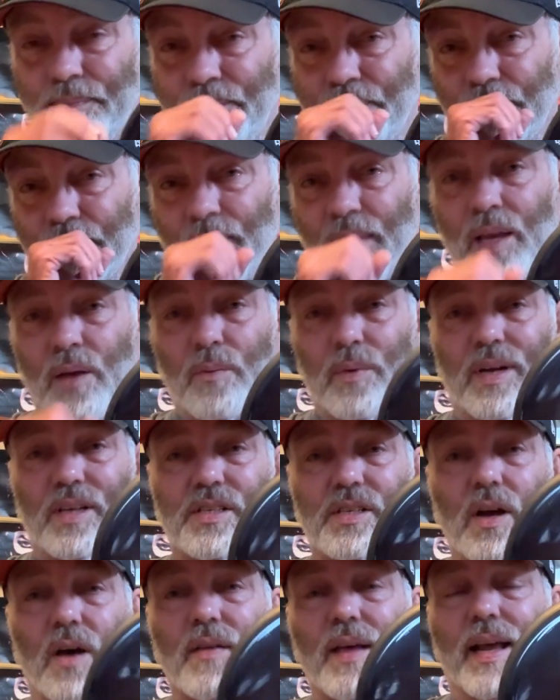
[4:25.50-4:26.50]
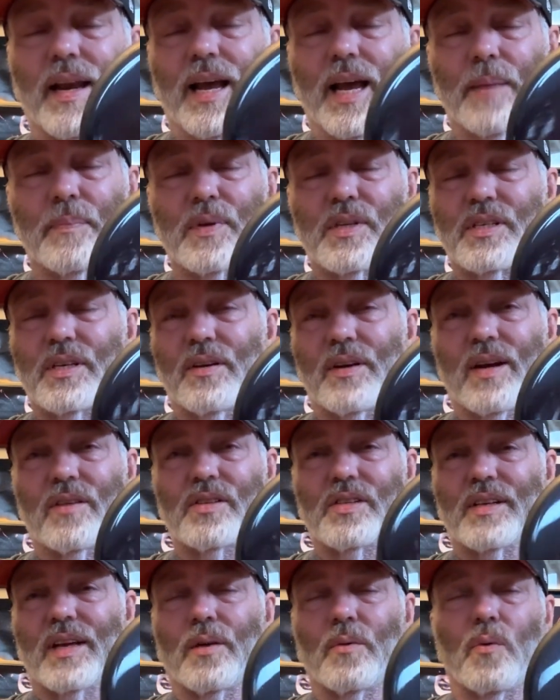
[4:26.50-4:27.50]
when I saw that episode, I
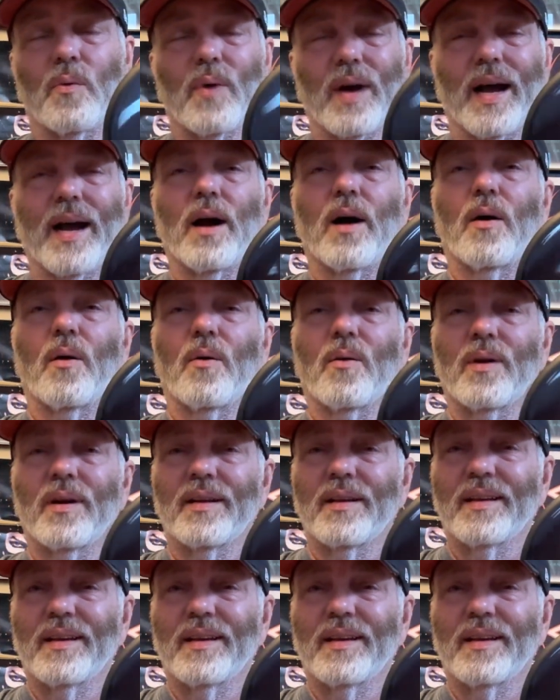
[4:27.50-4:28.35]
was just like, wow,